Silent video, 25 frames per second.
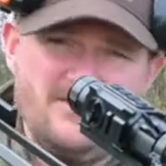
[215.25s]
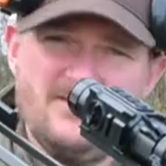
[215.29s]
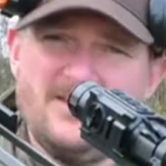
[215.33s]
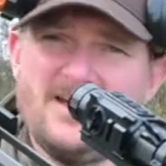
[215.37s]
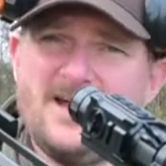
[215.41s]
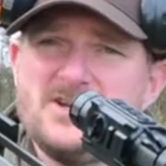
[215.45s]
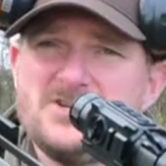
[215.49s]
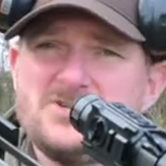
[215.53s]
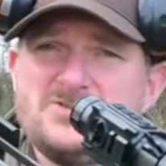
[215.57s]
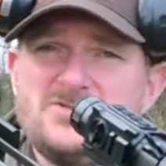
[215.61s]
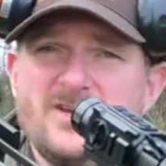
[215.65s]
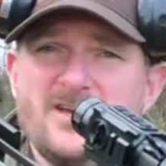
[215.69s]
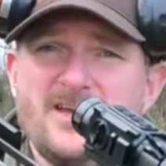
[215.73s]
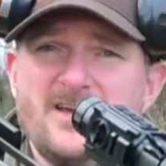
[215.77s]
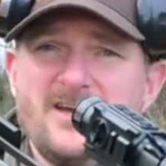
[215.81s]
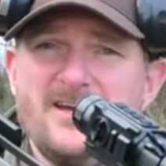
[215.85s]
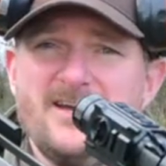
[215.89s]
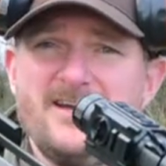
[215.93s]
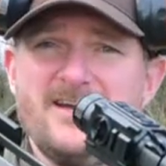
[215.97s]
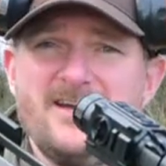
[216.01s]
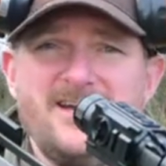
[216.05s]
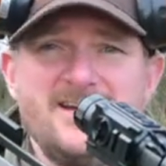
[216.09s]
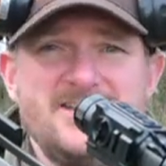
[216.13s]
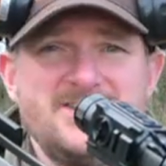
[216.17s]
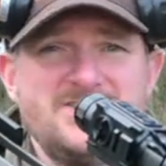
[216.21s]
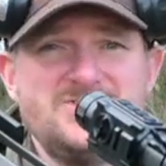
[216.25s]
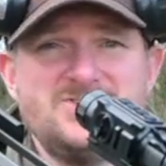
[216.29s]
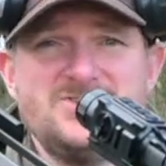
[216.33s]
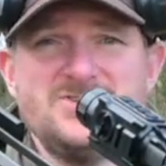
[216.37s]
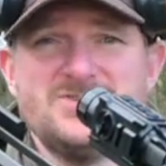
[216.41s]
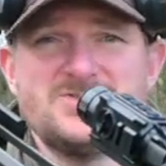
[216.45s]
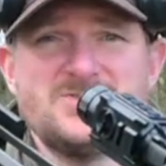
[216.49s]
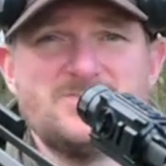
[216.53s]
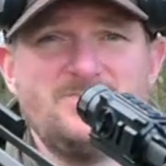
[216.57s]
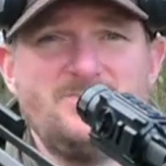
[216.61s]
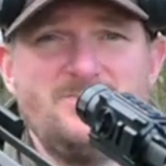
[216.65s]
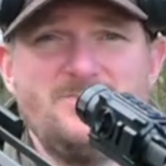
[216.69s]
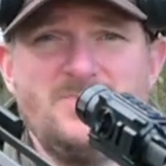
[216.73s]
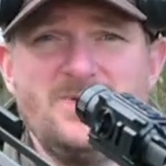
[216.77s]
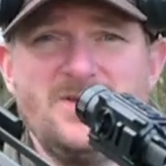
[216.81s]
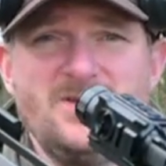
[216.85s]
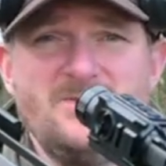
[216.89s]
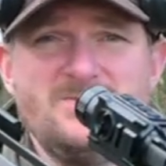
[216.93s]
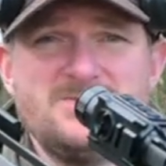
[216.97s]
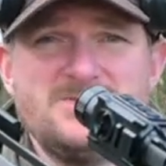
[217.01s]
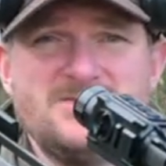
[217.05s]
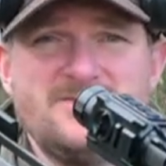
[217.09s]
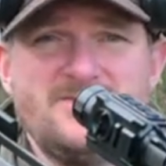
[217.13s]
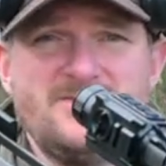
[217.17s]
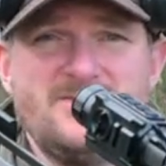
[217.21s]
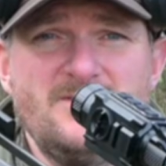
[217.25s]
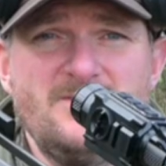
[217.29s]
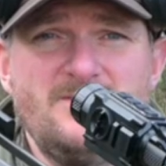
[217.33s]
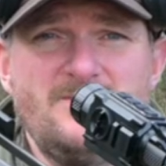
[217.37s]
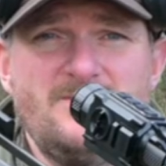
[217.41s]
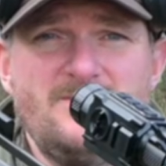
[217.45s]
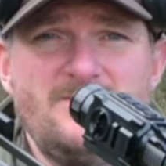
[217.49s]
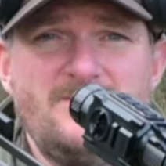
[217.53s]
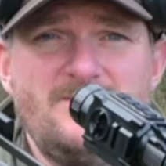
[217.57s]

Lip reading: That trigger is just beautiful,